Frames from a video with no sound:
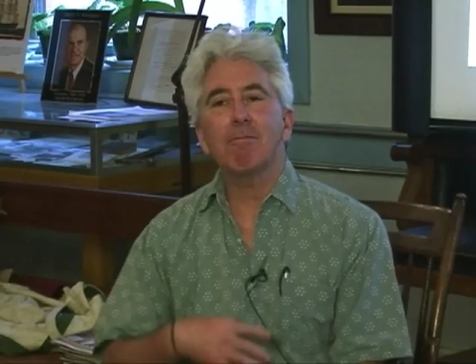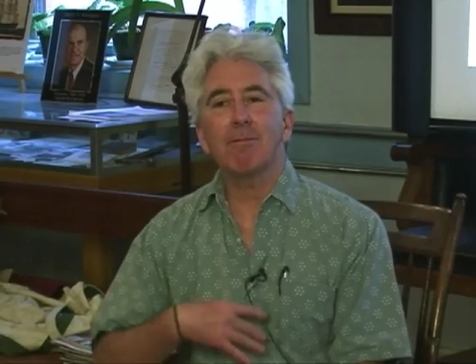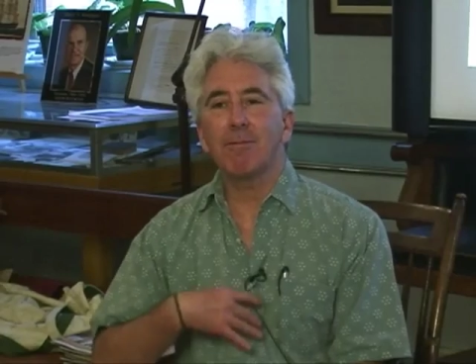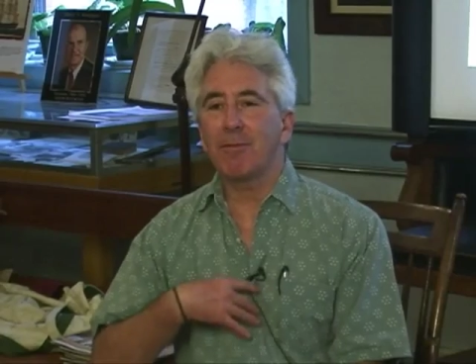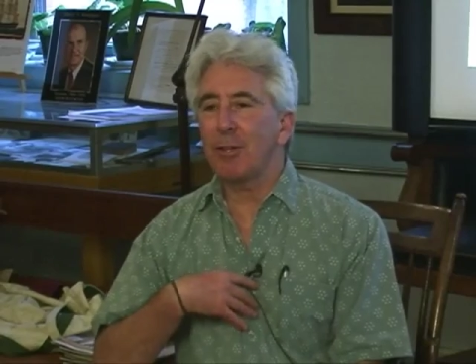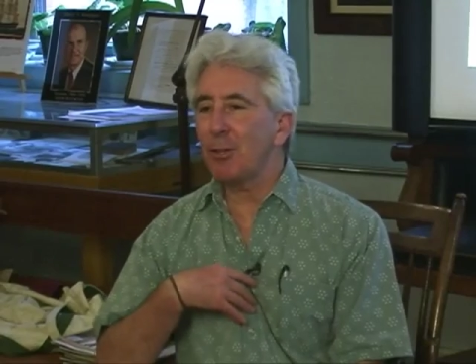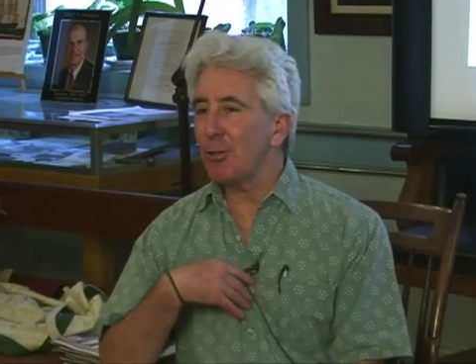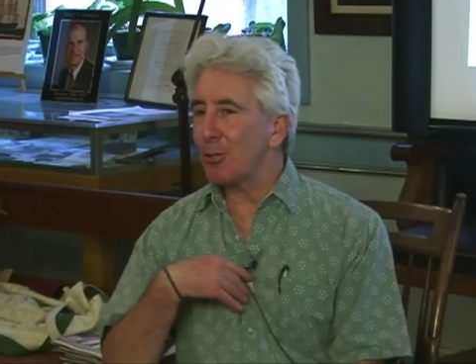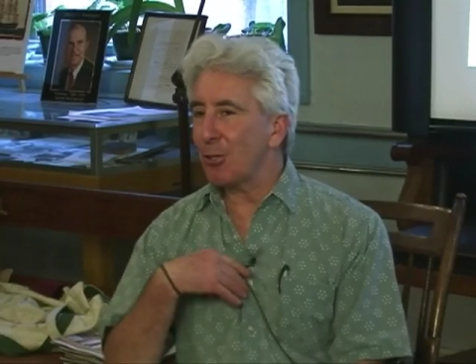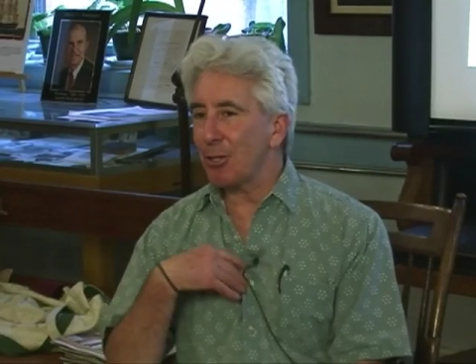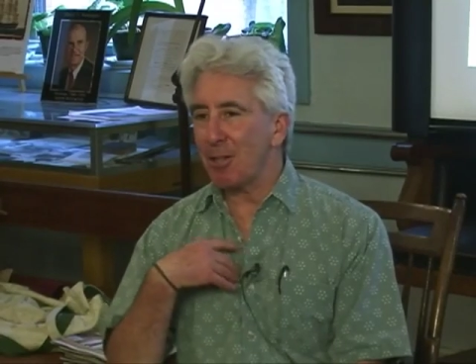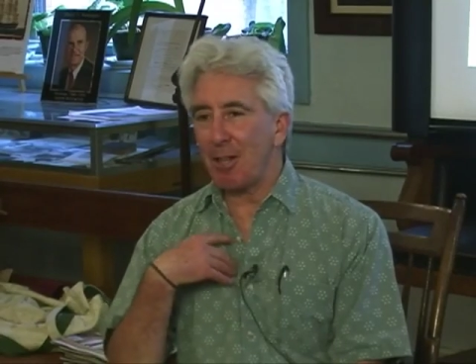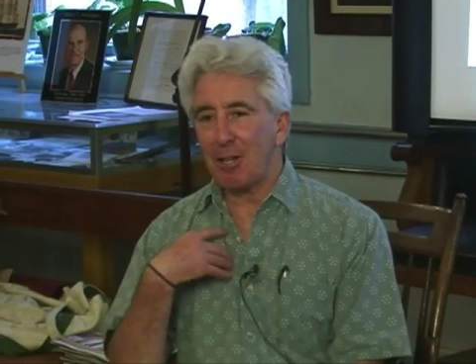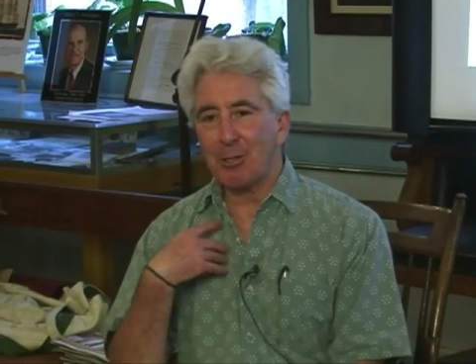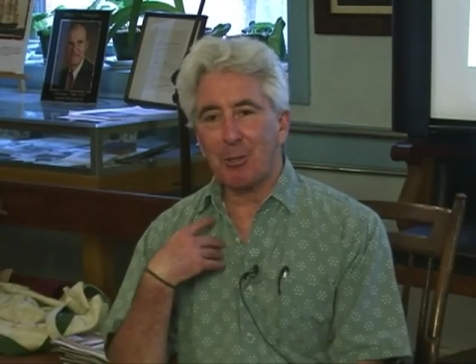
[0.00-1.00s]
feel
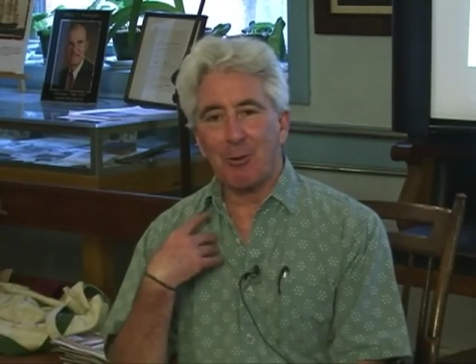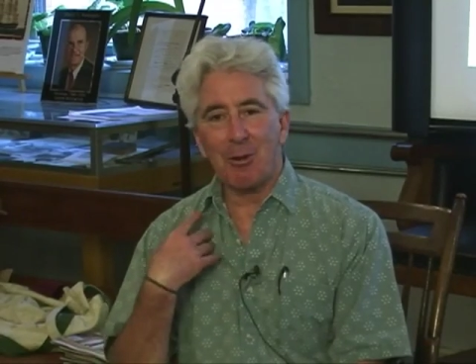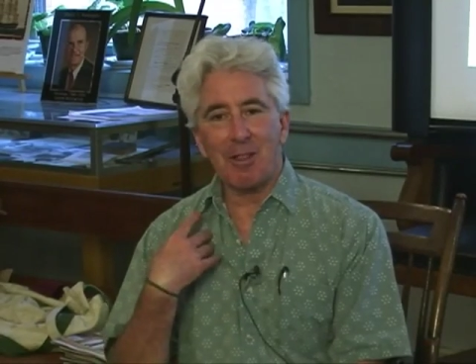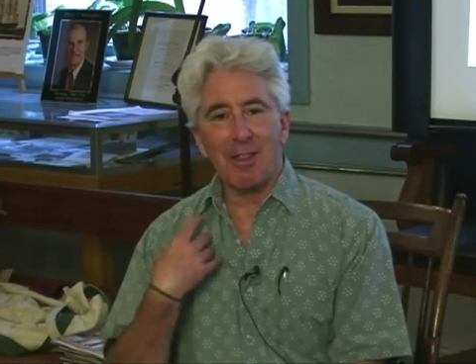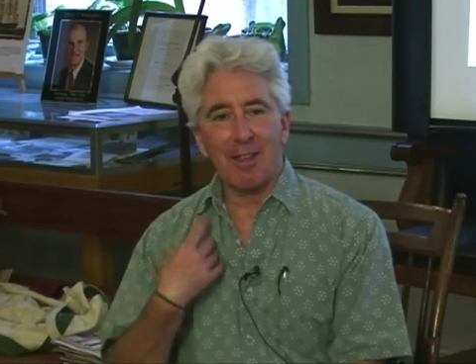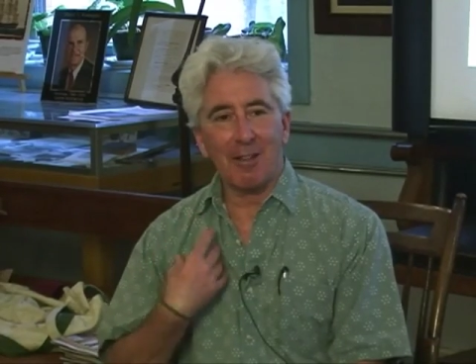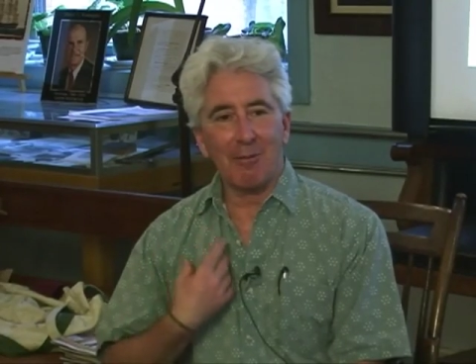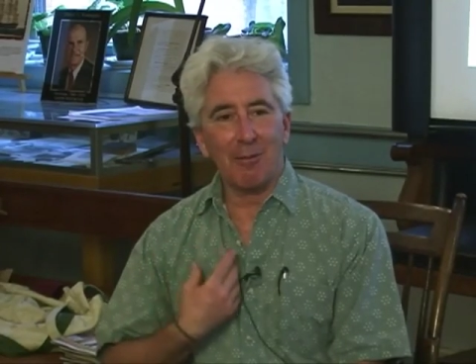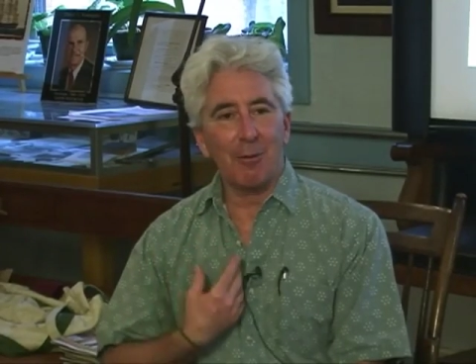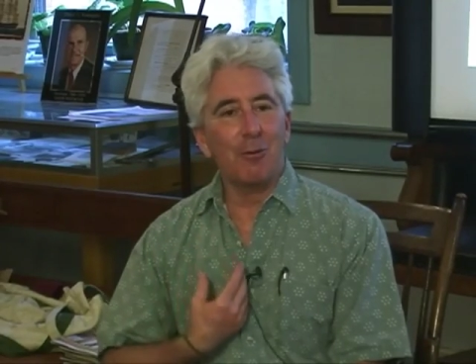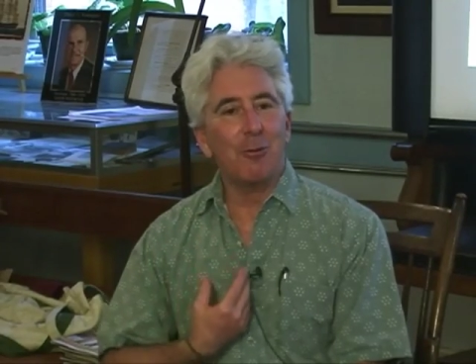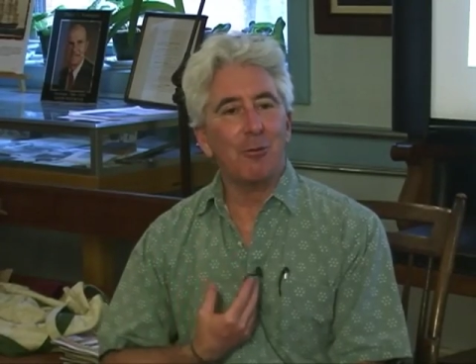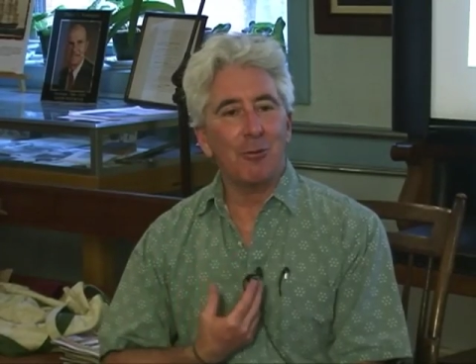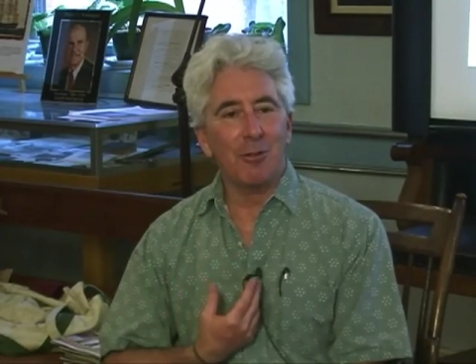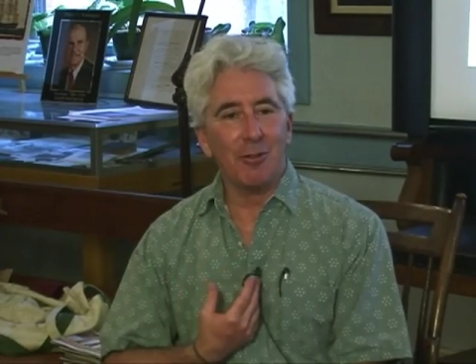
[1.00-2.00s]
good luxury thing for
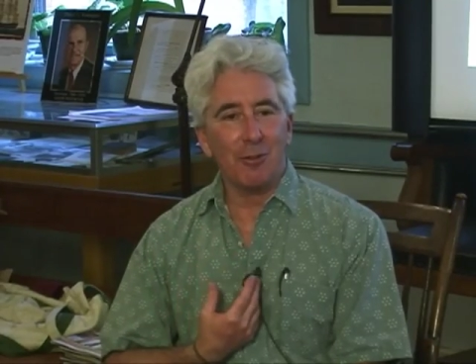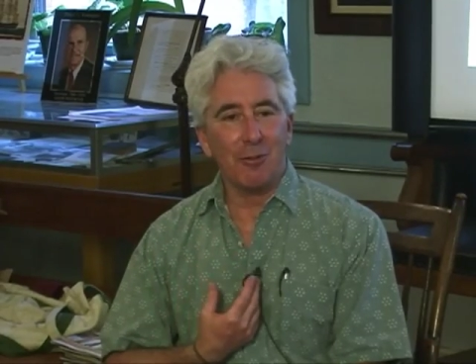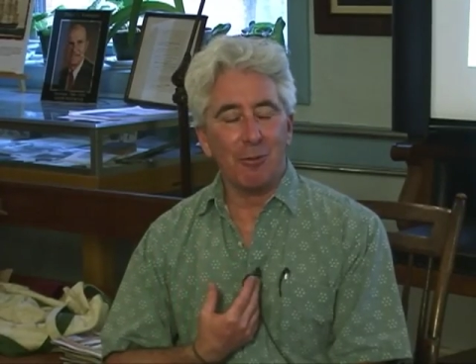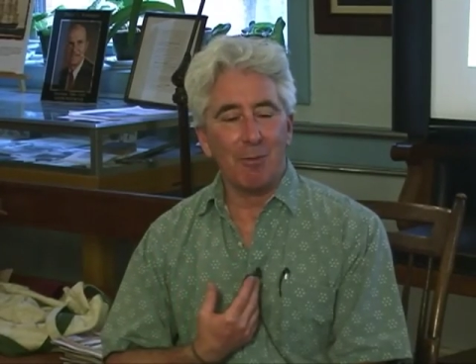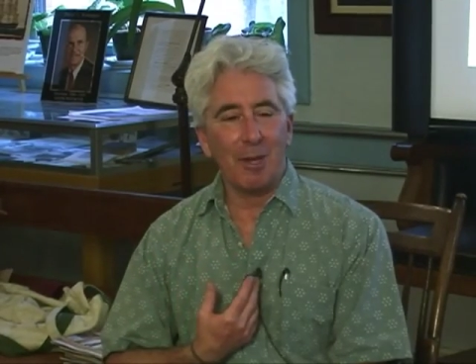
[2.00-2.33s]
you to do.